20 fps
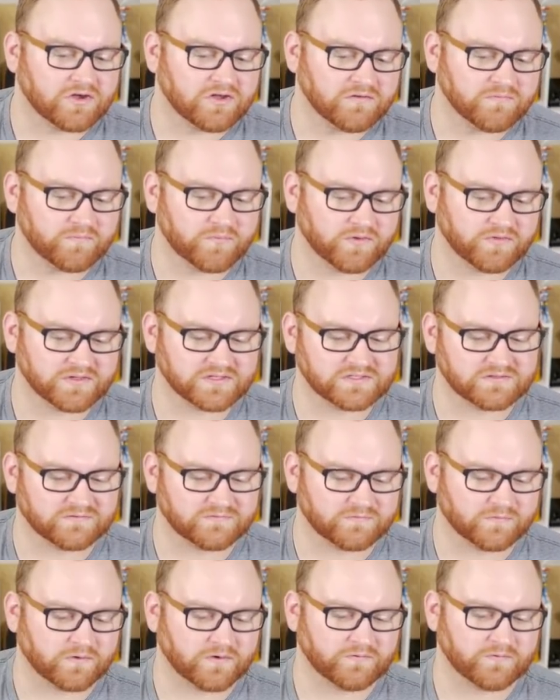Could have put this
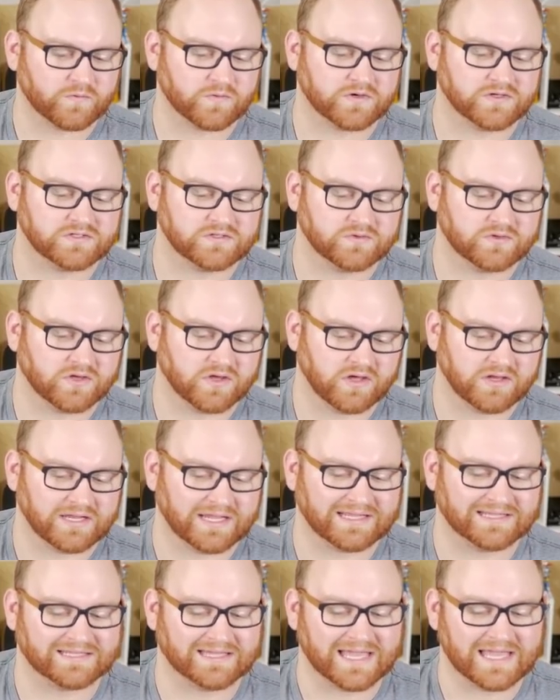to four if we wanted to cut
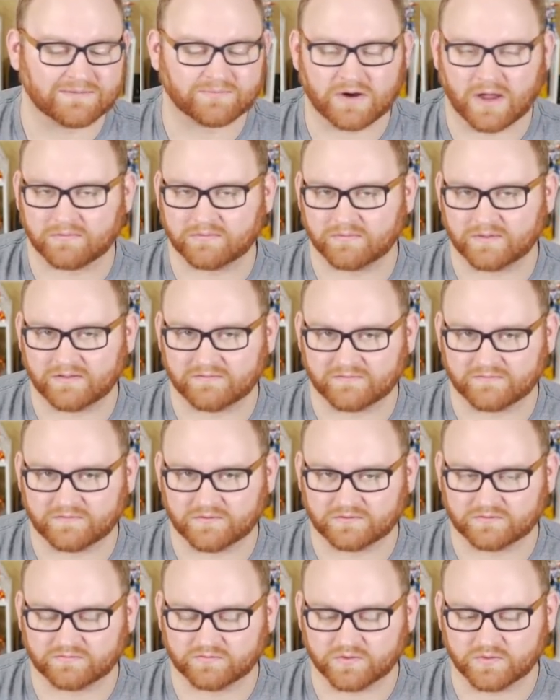a land probably of the
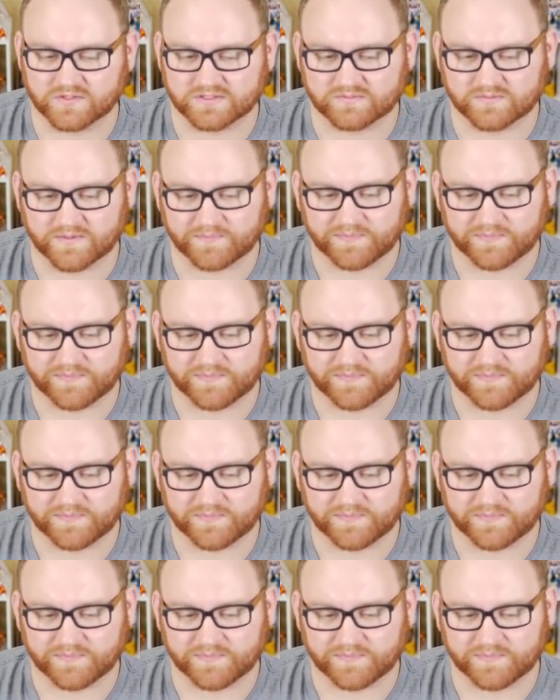Field of Ruins,